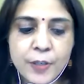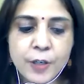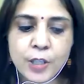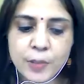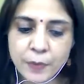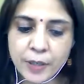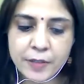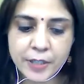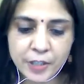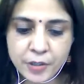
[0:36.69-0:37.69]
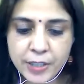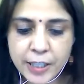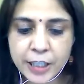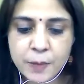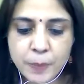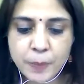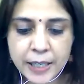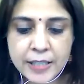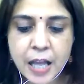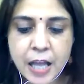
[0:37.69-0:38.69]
philosophical tradition that explains